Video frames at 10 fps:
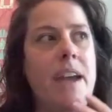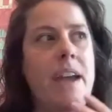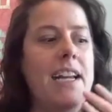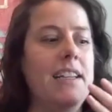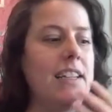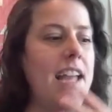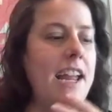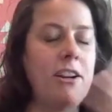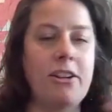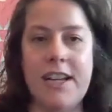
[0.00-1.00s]
that
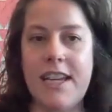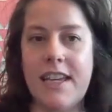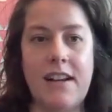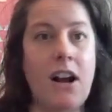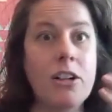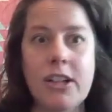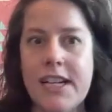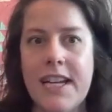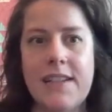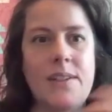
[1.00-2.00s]

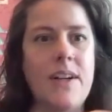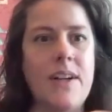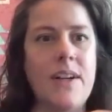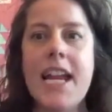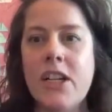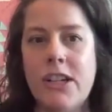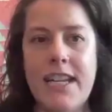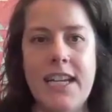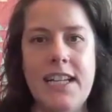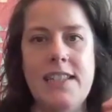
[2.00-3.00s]
hungry kids are angry
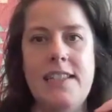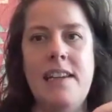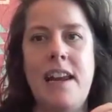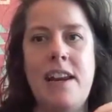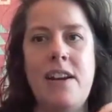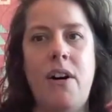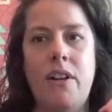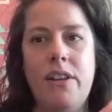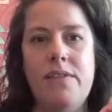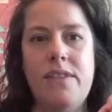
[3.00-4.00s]
kids, and
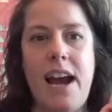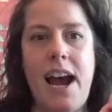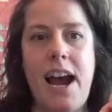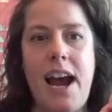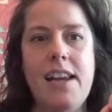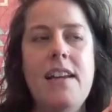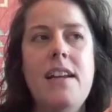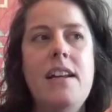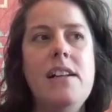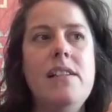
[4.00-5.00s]
all of that.
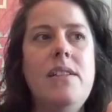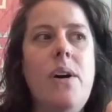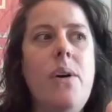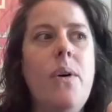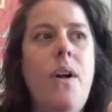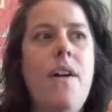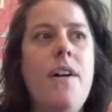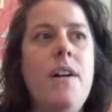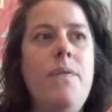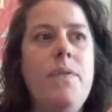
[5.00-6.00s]
So
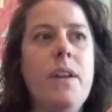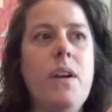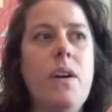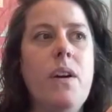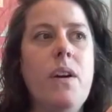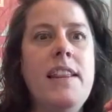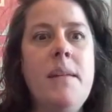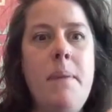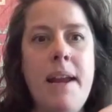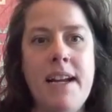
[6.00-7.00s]
in
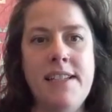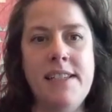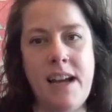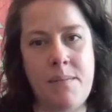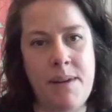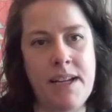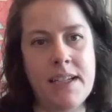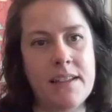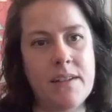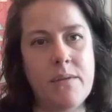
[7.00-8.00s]
the
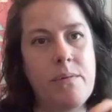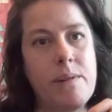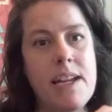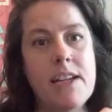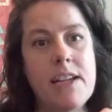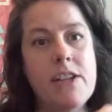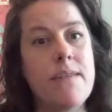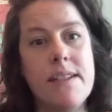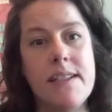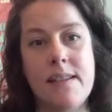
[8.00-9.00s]
pandemic, we
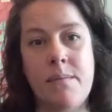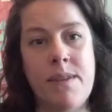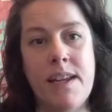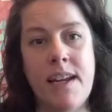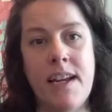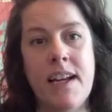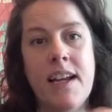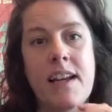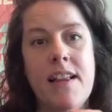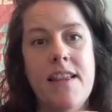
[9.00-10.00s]
achieved
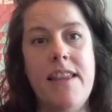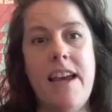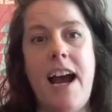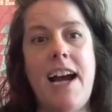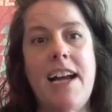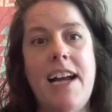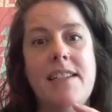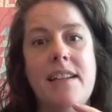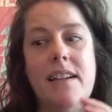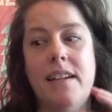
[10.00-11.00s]
something
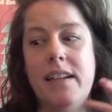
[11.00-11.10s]
that